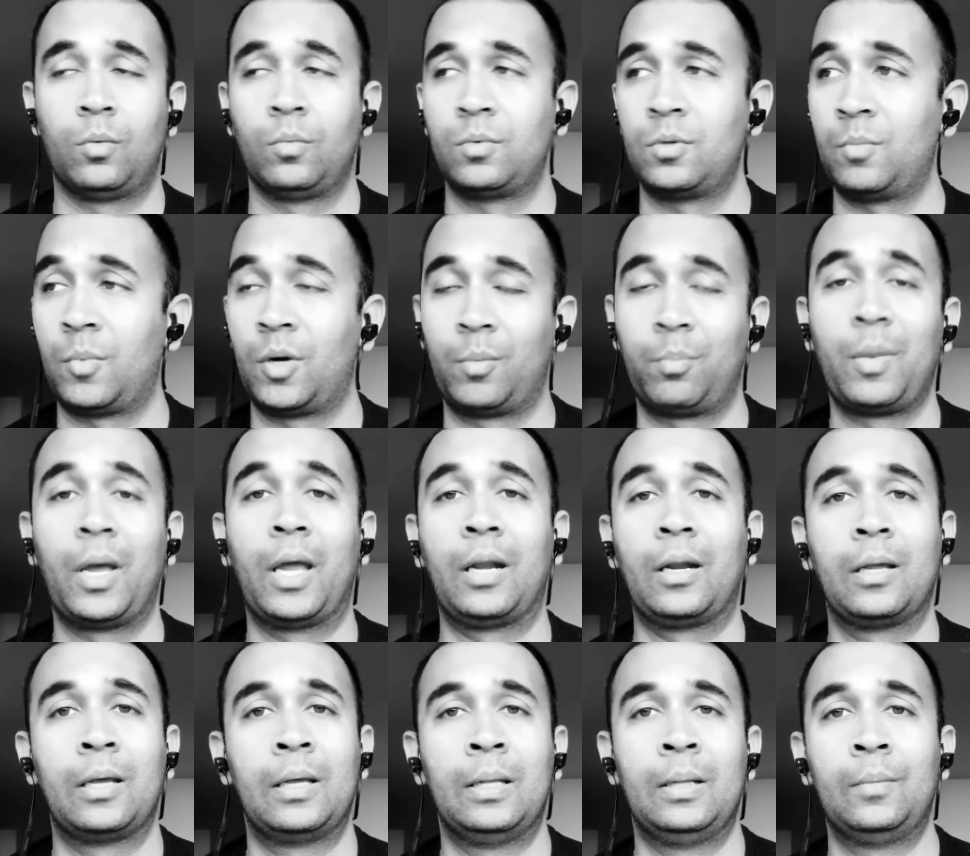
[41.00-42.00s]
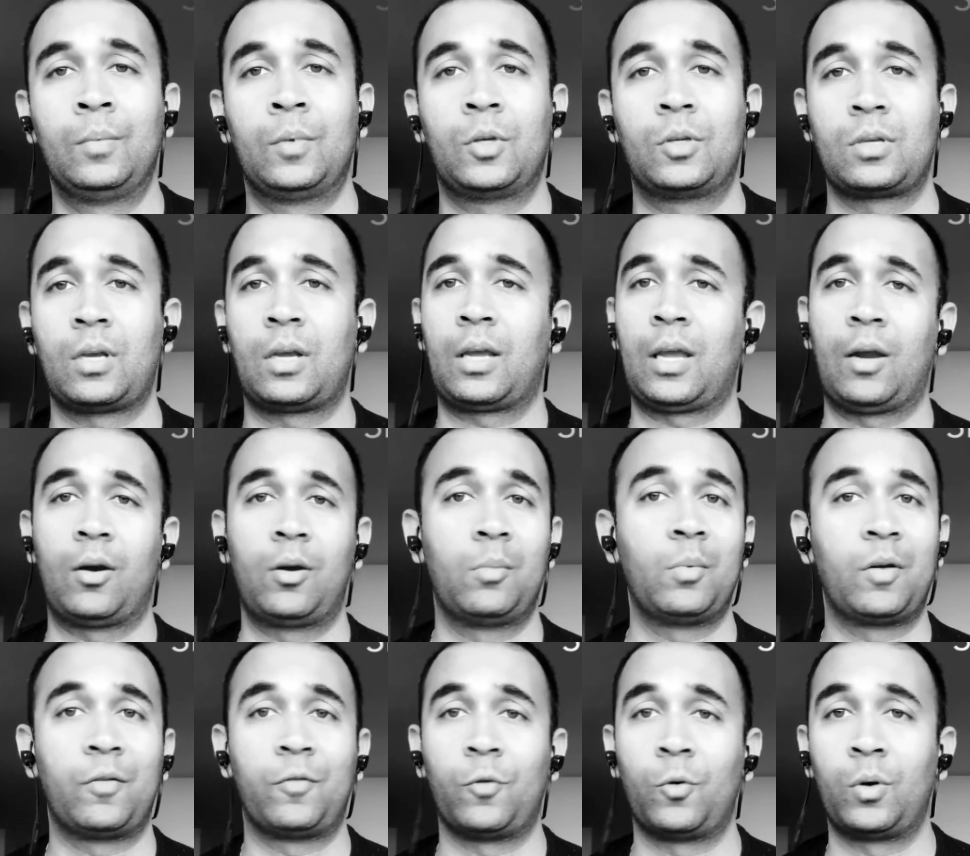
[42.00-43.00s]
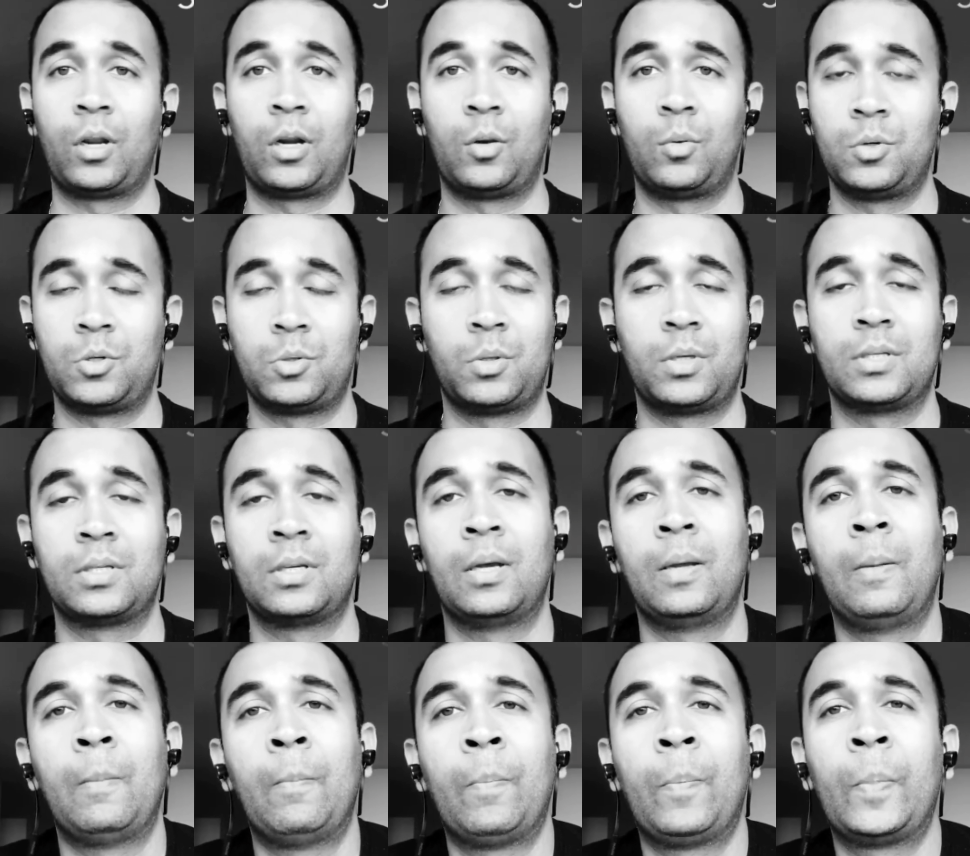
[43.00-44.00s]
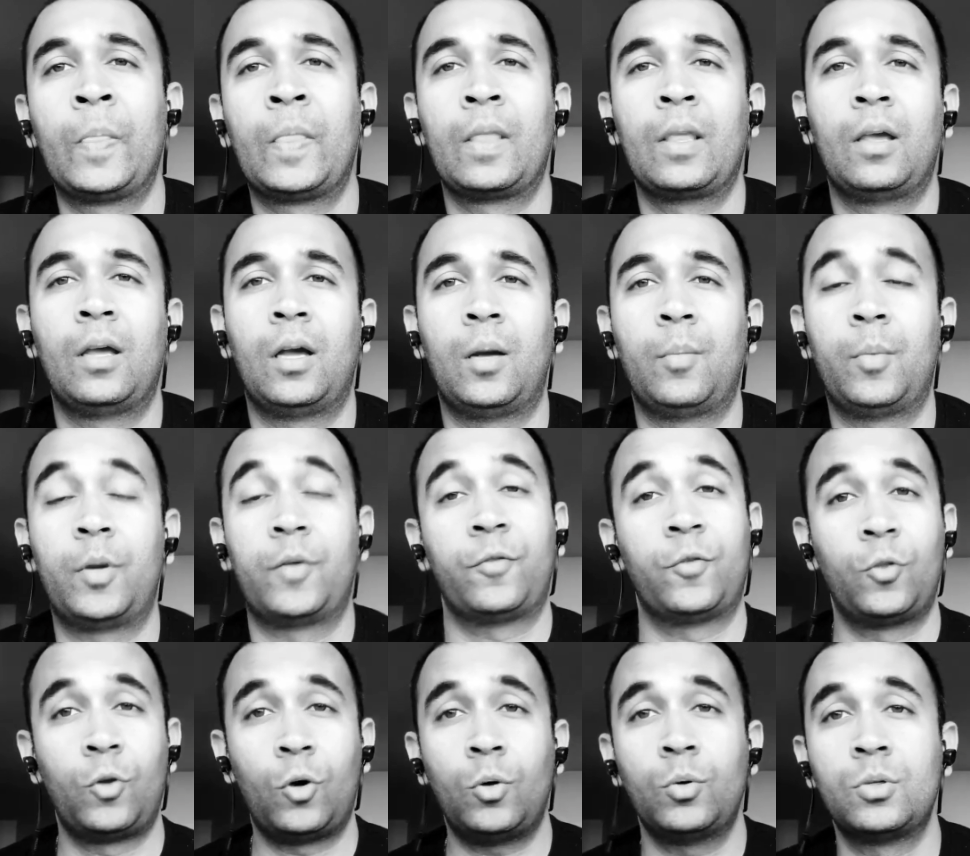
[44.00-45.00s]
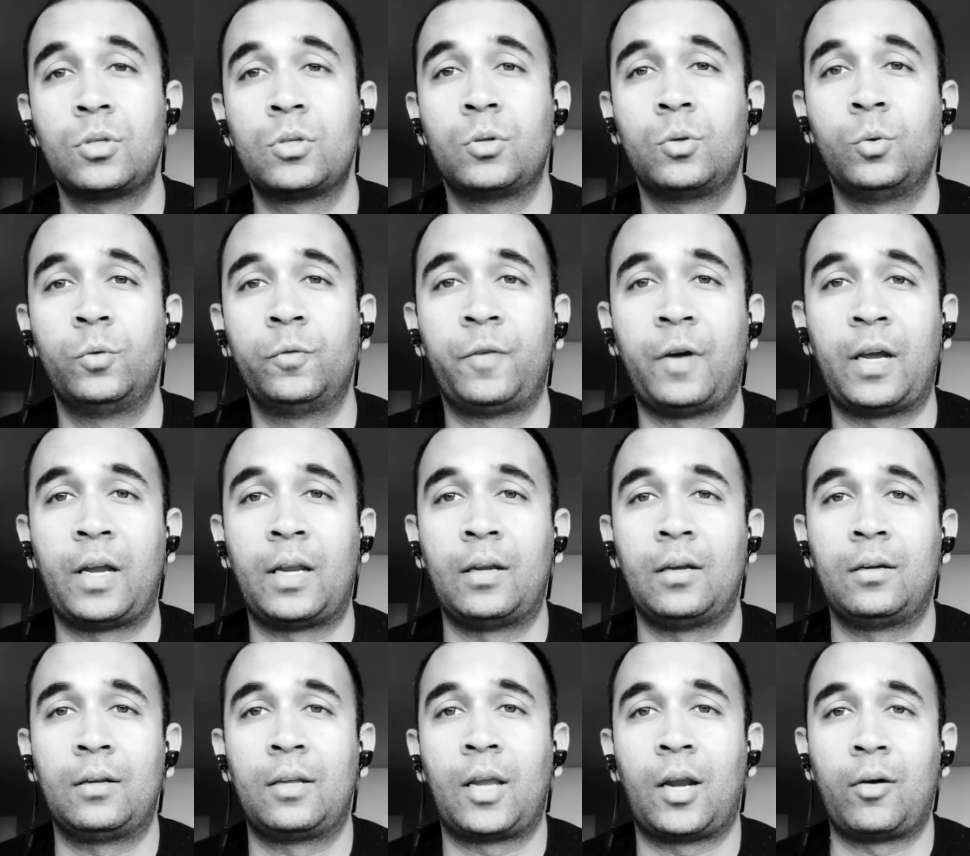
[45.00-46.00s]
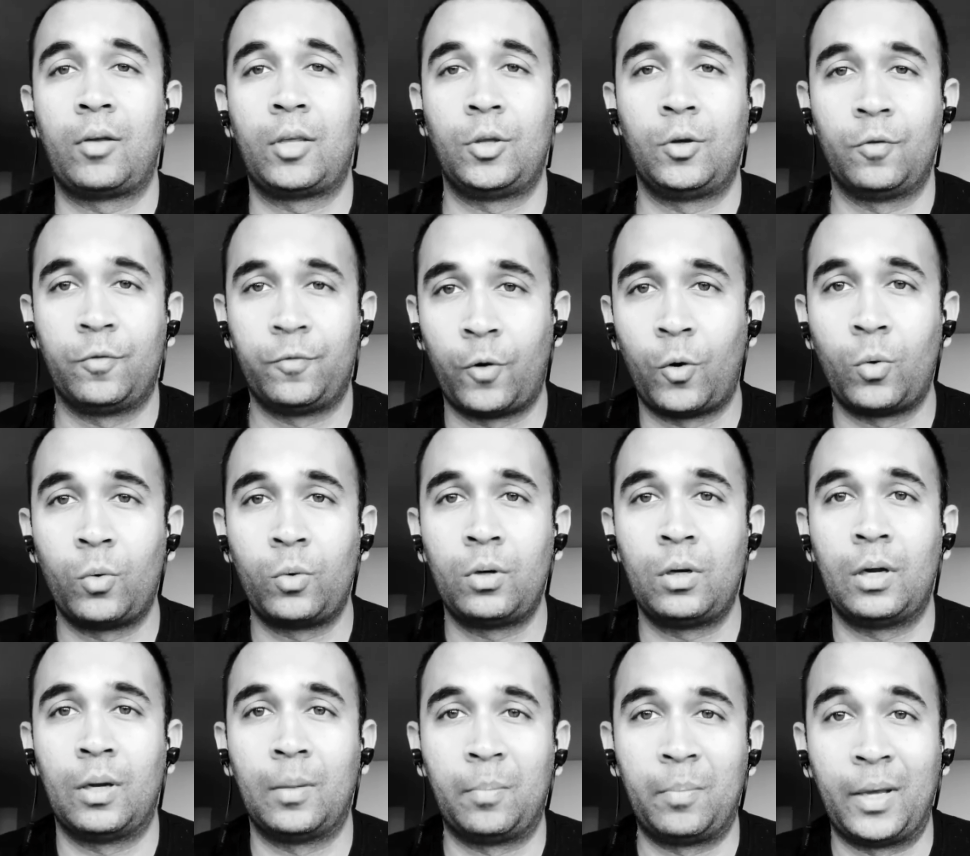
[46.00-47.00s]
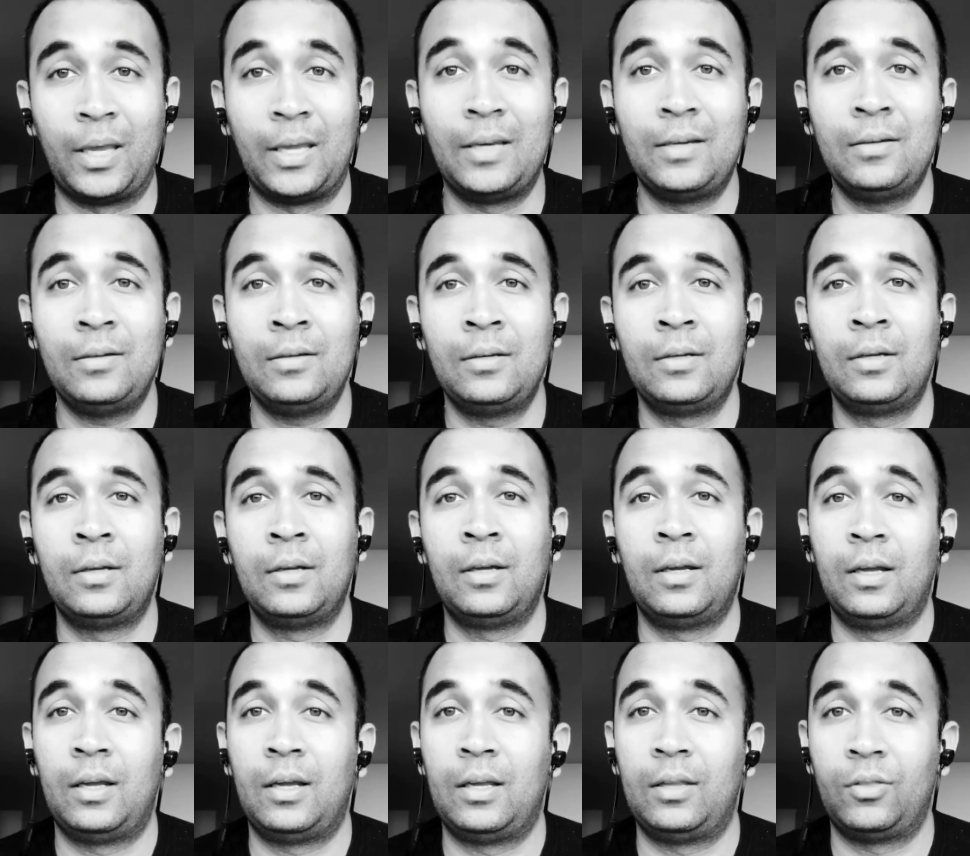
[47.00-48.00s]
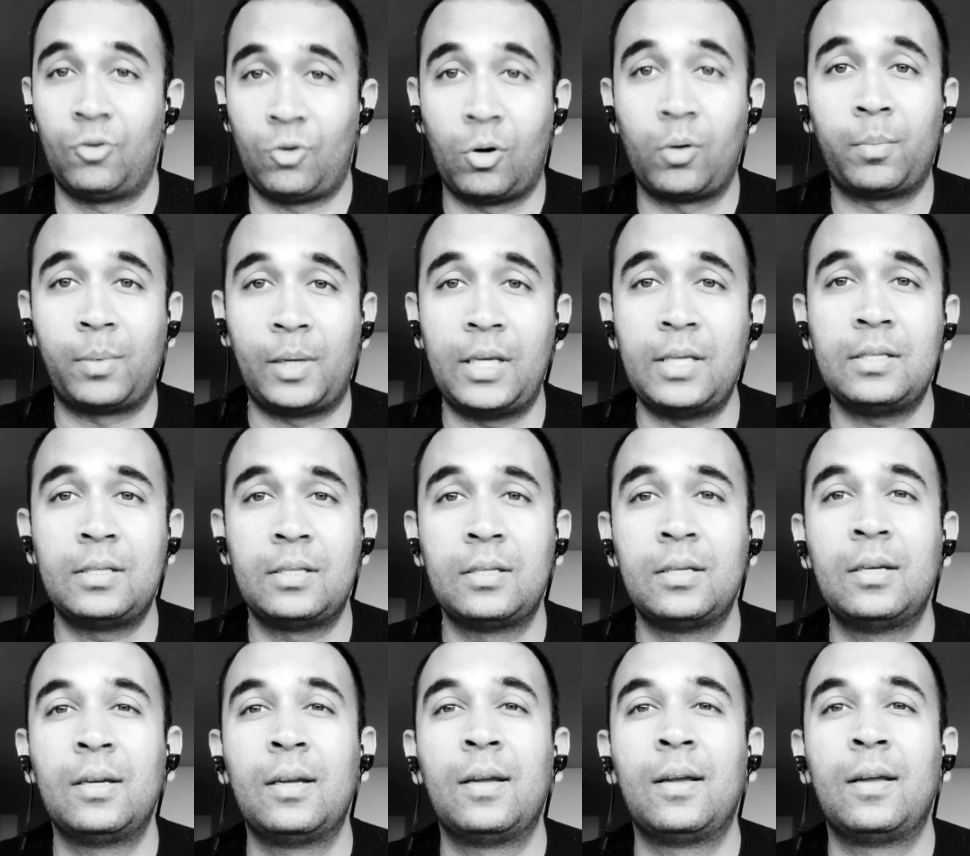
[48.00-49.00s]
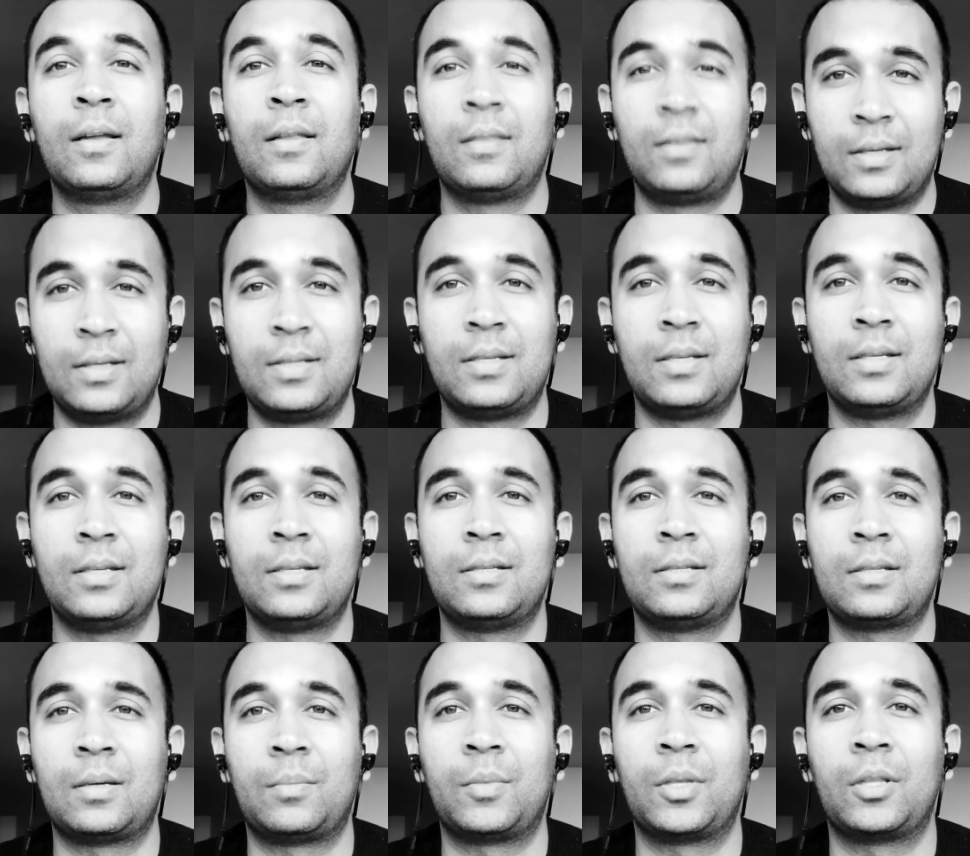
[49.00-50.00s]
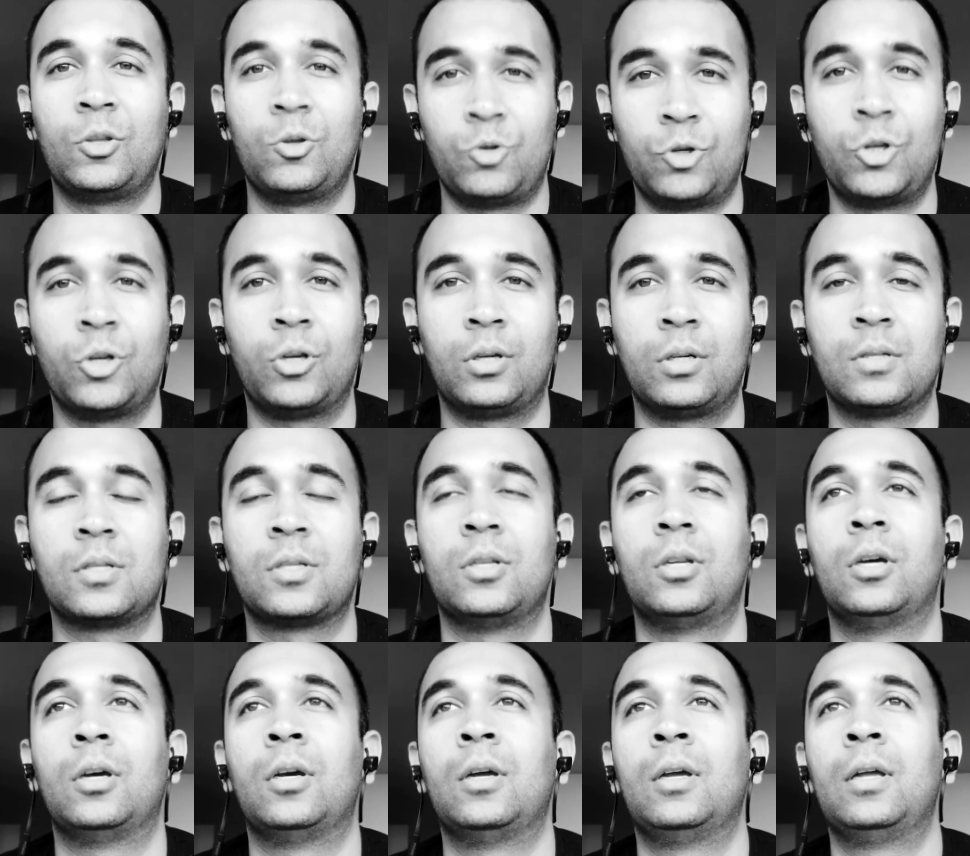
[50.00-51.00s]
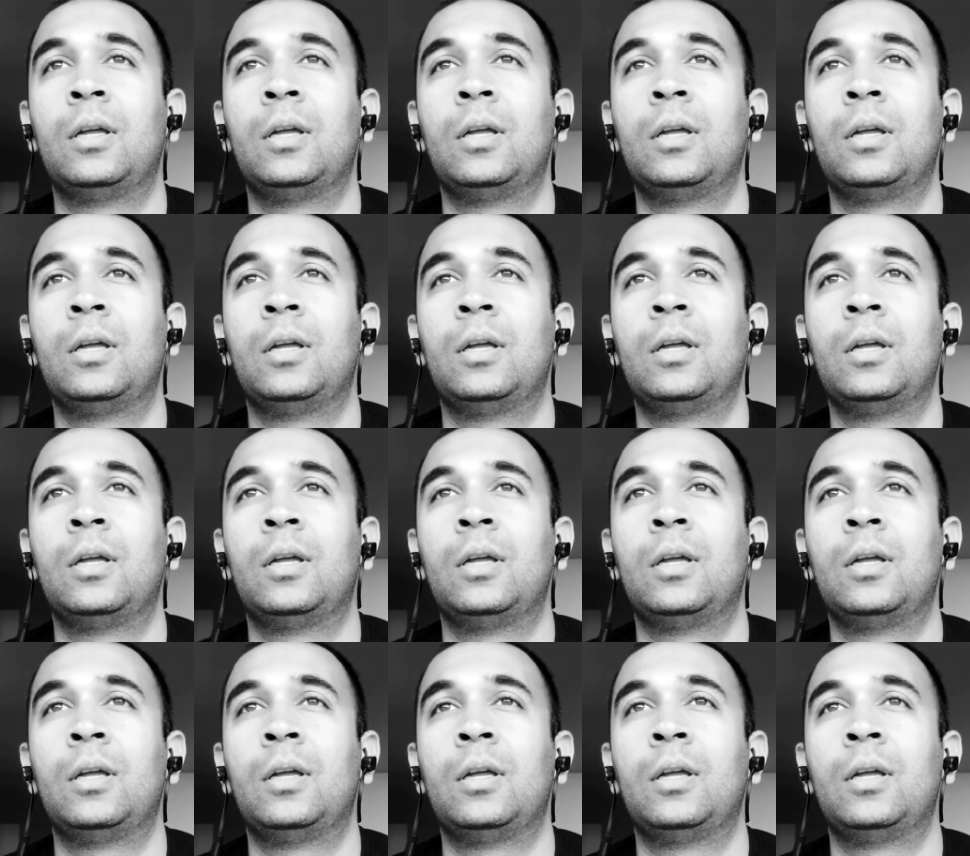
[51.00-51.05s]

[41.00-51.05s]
smart band, because I carry my phone any which ways. But for those who find carrying your phone a pain in the wrong place, this is something you should consider,